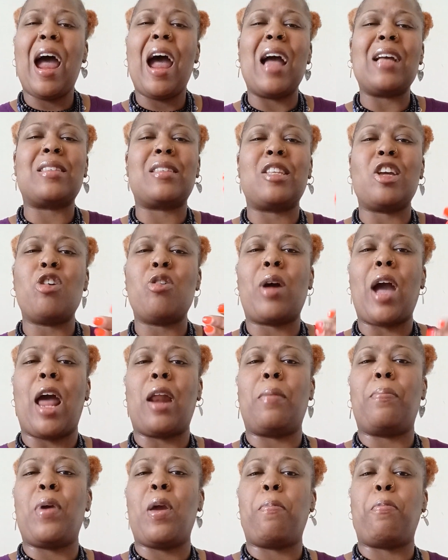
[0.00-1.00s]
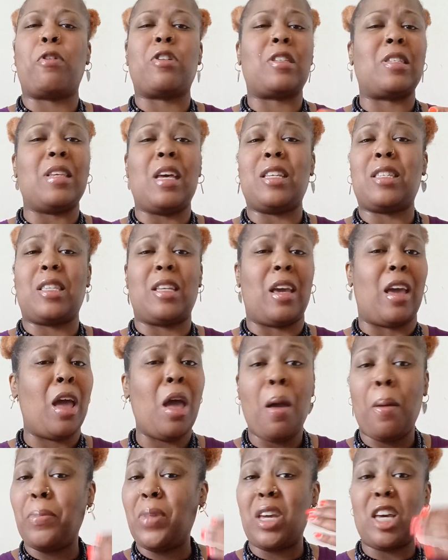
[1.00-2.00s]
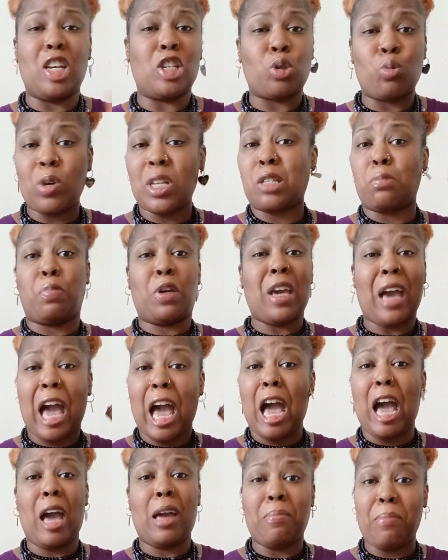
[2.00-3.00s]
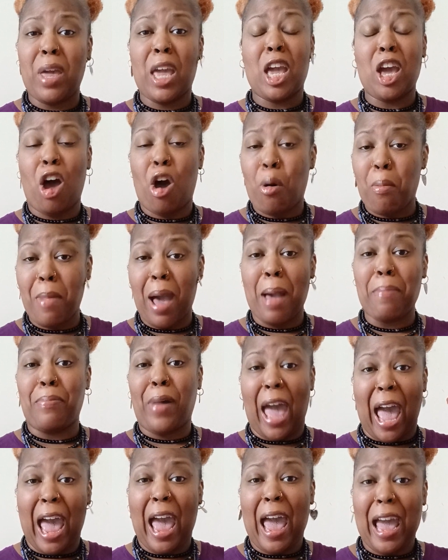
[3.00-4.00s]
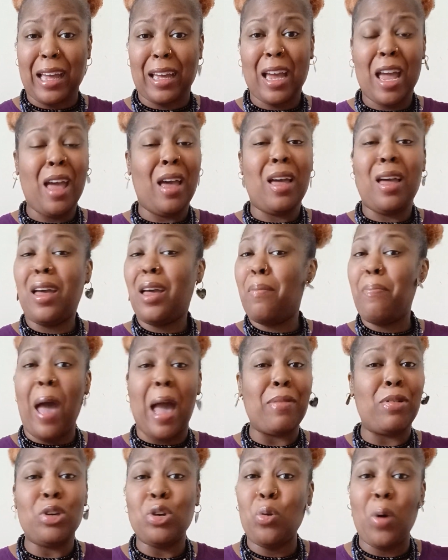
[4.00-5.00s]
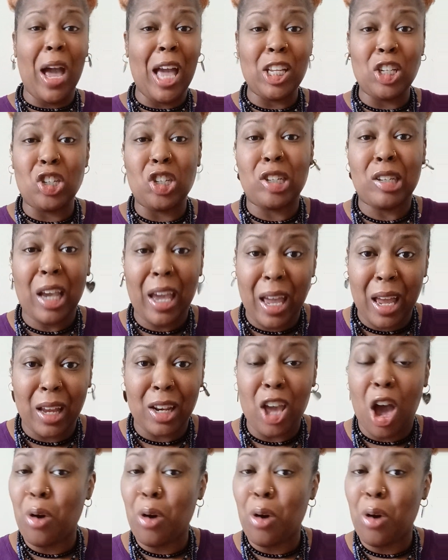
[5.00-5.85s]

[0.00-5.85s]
I still got to be persistent because what's behind me on my back, baby, you ain't shit.